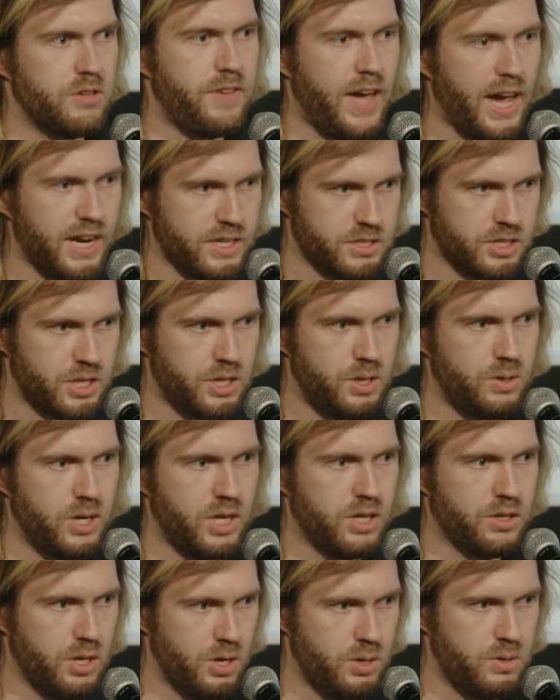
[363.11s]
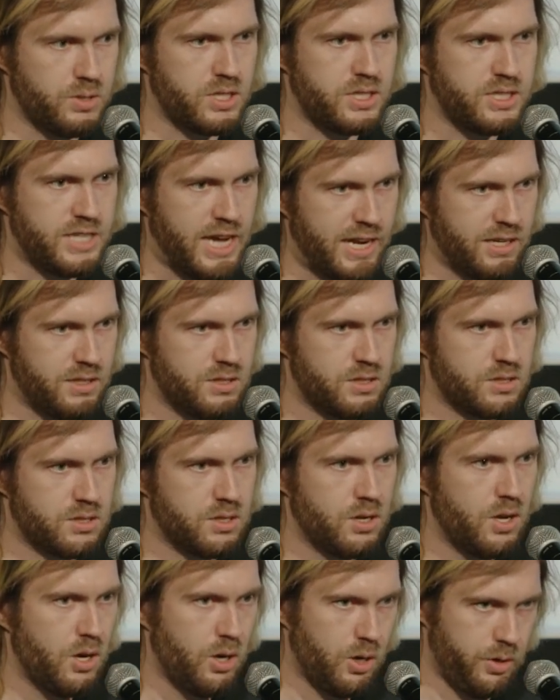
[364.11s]
of executing those
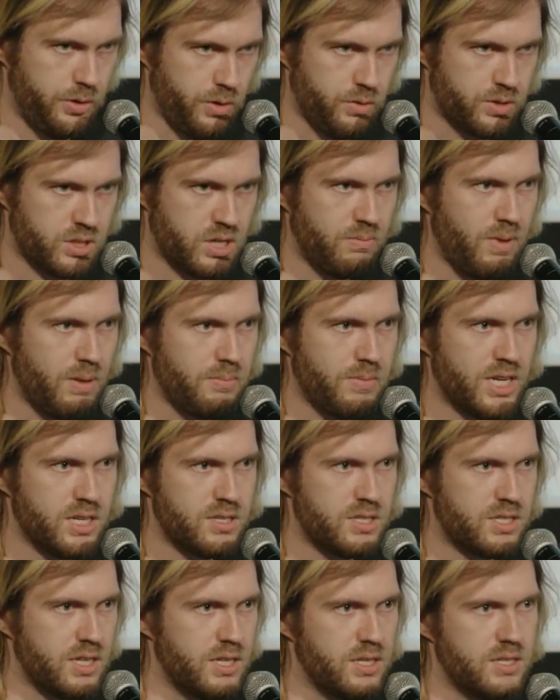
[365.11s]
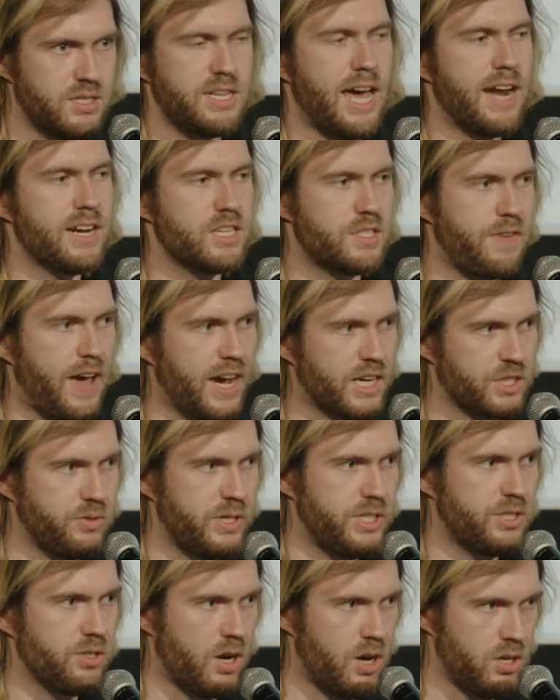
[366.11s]
intents or those commitments is
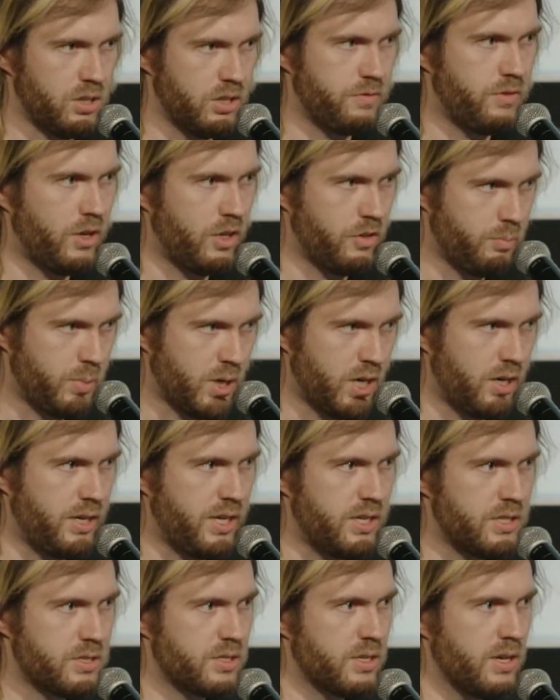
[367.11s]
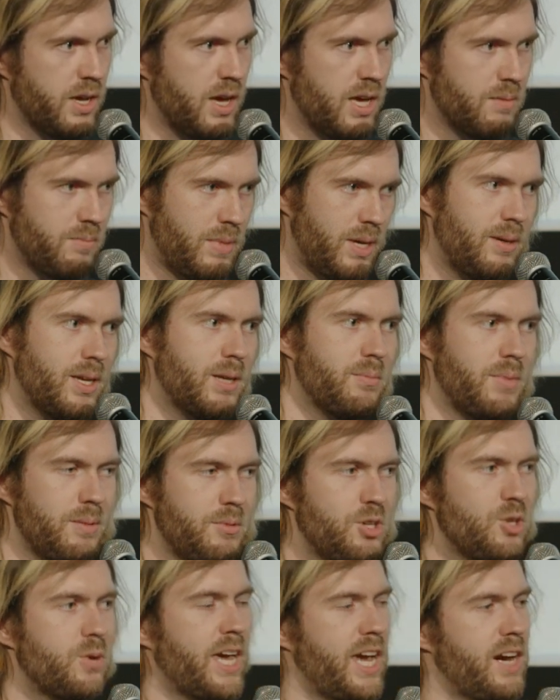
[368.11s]
satisfactory to all involved parties. May,
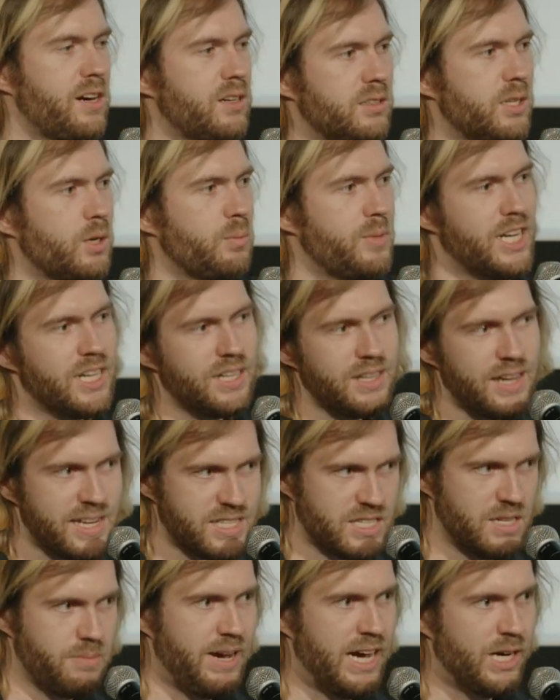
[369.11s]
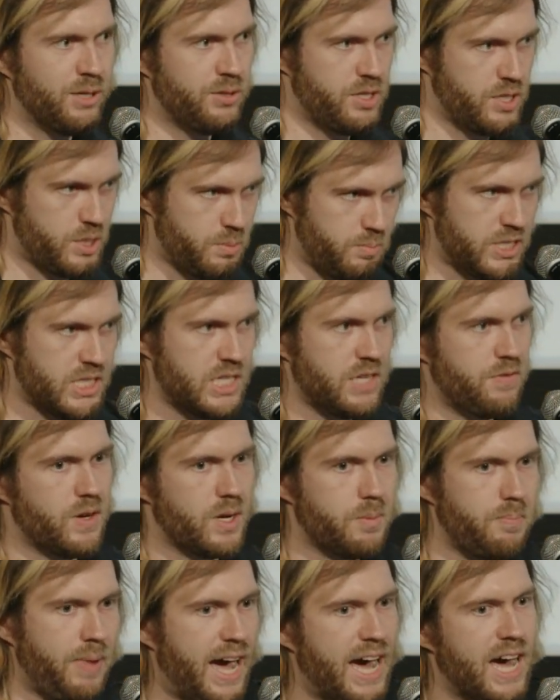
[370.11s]
maybe you care a little bit less about the
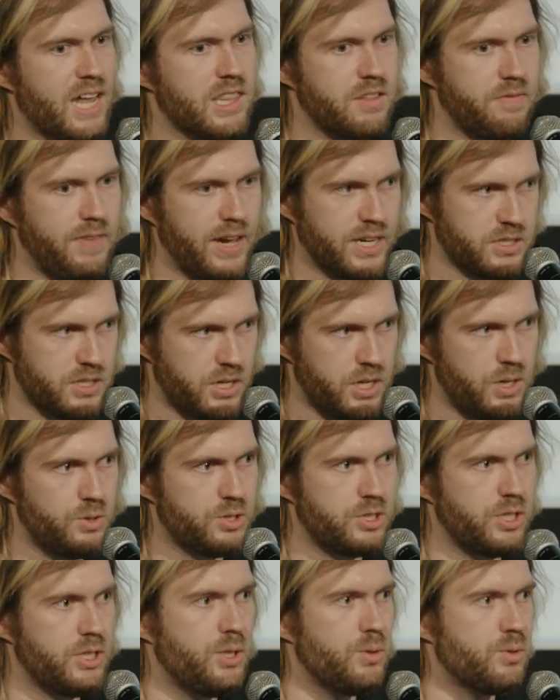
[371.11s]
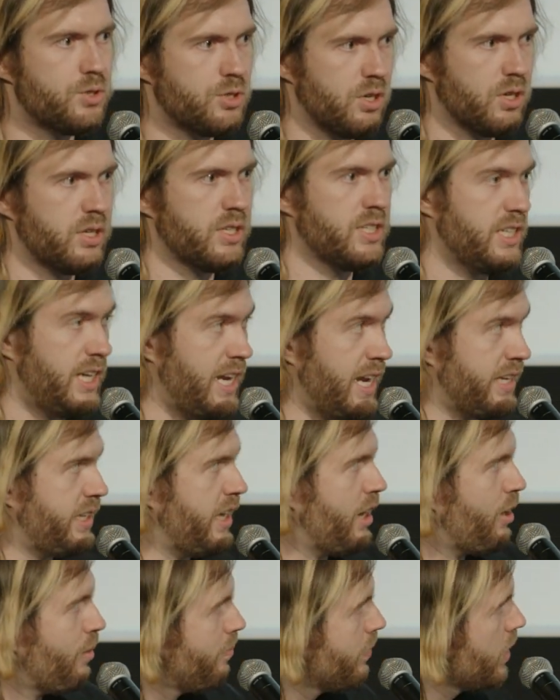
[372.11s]
specific path of execution you took to get
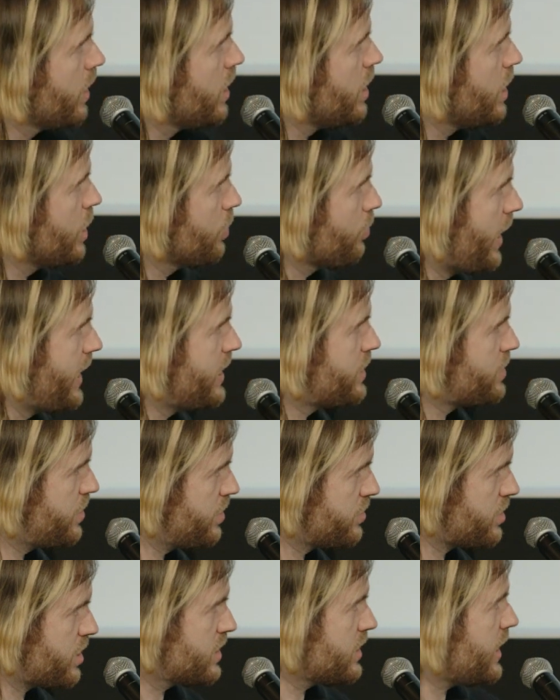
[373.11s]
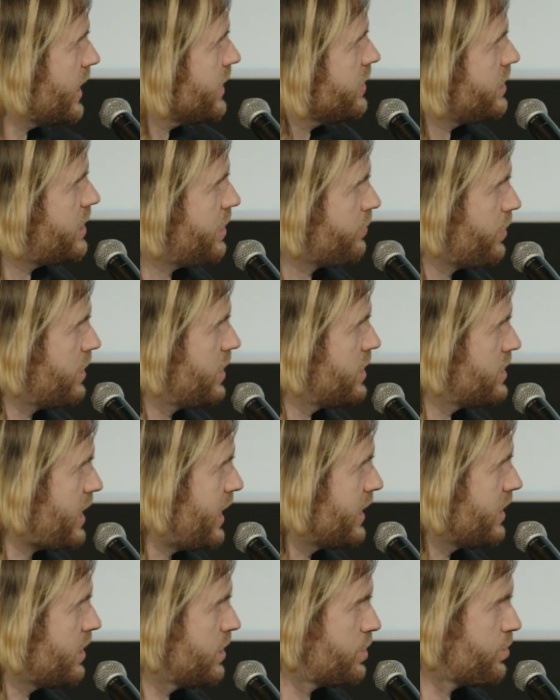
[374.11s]
there, right? So there's a slightly different
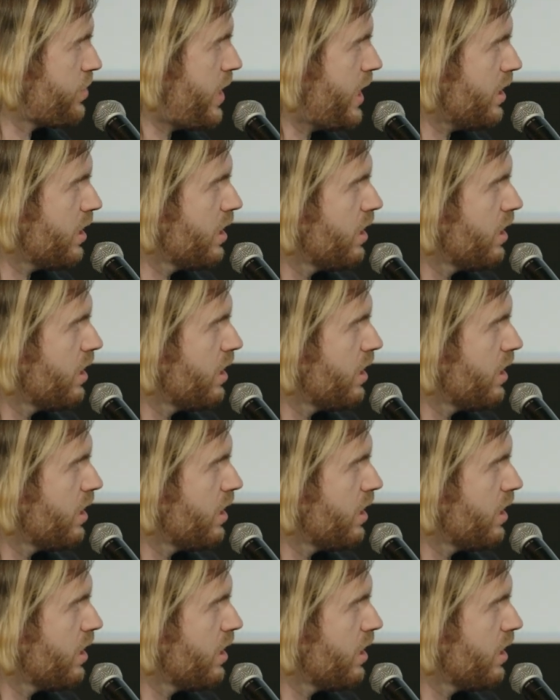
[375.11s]
design constraint.